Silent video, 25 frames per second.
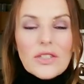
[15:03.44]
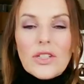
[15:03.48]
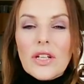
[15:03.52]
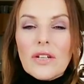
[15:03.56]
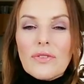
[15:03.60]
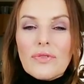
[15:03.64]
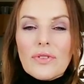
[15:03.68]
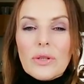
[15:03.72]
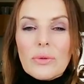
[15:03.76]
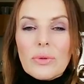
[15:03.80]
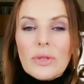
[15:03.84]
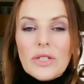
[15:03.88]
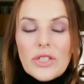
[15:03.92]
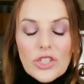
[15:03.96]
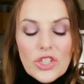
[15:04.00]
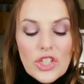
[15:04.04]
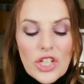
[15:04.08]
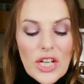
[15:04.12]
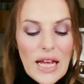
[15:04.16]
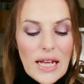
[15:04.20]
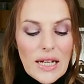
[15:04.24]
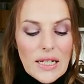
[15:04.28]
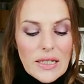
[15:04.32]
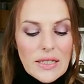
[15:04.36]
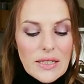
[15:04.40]
if there were
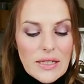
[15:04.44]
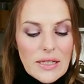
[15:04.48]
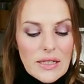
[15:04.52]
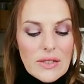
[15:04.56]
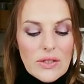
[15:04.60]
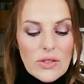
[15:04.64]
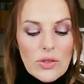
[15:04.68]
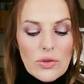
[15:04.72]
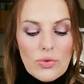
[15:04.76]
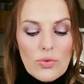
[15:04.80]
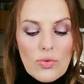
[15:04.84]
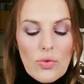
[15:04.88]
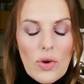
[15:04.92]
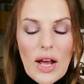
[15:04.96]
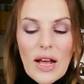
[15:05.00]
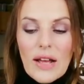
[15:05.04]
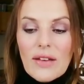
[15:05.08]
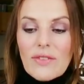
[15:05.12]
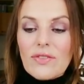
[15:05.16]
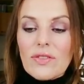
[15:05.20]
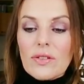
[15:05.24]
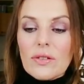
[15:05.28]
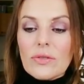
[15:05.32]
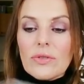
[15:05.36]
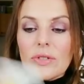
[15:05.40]
jealousies or
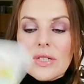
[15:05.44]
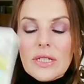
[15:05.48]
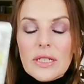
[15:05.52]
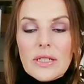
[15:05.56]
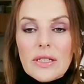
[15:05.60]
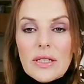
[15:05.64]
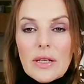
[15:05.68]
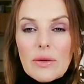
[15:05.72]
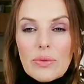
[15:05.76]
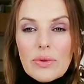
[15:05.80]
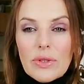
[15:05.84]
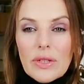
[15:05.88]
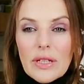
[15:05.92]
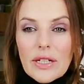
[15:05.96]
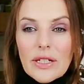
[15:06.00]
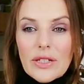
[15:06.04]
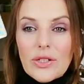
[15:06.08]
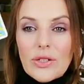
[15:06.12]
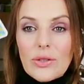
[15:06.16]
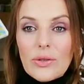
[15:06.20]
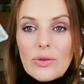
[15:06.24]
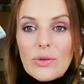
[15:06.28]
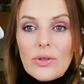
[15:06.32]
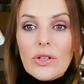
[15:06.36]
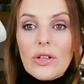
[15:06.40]
rivalries that were there
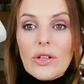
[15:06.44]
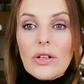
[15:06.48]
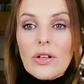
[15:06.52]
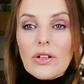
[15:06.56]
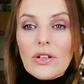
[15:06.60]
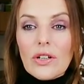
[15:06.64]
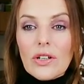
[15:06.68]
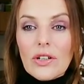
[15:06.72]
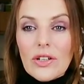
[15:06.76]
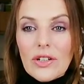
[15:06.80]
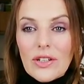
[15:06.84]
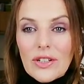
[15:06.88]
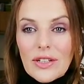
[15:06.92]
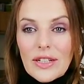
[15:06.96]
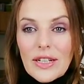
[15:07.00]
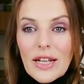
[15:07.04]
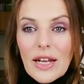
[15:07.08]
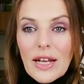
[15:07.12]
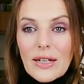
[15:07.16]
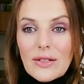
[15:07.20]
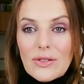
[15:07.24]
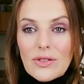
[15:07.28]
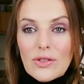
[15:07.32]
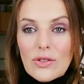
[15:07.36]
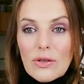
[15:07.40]
too, look,
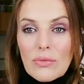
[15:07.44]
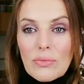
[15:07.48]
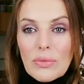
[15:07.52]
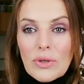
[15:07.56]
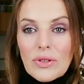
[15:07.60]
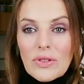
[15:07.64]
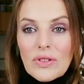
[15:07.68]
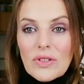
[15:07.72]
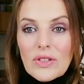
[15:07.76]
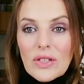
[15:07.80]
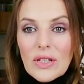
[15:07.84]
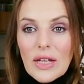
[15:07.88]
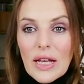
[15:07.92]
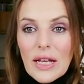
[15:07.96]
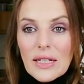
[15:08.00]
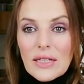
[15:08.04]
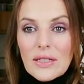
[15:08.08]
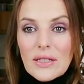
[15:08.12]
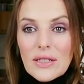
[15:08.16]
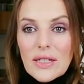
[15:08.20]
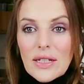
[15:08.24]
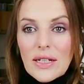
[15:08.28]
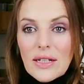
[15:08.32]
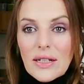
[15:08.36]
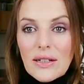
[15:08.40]
yeah, as the month's
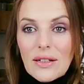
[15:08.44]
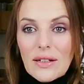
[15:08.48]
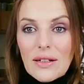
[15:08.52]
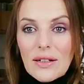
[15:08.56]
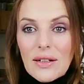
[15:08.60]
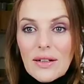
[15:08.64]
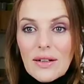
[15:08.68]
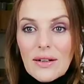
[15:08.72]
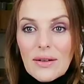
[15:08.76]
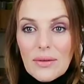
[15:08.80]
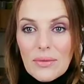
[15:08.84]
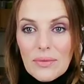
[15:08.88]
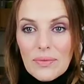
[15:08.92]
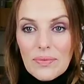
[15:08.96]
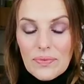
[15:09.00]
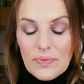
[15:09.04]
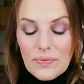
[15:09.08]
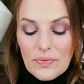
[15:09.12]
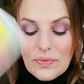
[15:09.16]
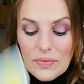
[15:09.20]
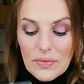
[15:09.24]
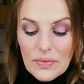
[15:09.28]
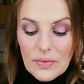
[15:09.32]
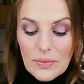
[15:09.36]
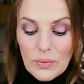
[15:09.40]
ending,
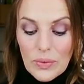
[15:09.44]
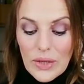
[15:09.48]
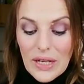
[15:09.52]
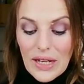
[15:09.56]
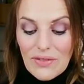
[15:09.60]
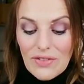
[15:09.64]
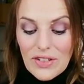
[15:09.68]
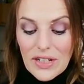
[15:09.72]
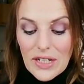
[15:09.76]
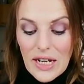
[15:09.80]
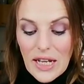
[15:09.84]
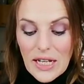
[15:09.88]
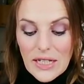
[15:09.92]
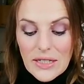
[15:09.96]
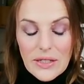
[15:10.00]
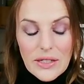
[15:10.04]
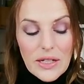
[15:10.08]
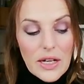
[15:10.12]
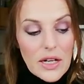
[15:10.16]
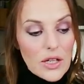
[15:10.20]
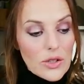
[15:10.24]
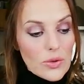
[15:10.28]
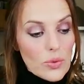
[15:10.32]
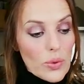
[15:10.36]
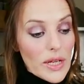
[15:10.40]
we have a nice
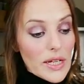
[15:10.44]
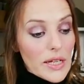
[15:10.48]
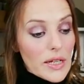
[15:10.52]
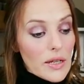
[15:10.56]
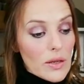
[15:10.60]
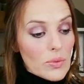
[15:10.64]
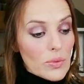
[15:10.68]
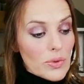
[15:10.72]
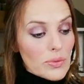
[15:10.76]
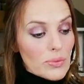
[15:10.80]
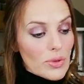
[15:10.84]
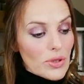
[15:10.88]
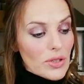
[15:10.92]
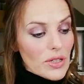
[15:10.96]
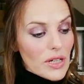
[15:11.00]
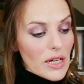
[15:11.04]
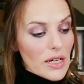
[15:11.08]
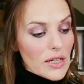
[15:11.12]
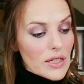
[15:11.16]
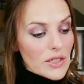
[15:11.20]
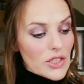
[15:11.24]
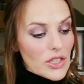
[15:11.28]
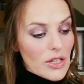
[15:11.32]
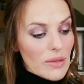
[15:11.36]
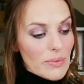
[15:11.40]
card, waiting on one more
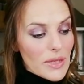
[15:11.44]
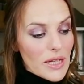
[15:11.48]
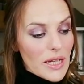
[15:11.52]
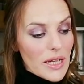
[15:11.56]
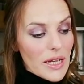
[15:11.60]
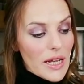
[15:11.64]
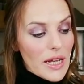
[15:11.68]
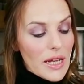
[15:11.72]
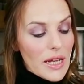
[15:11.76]
card, Gemini.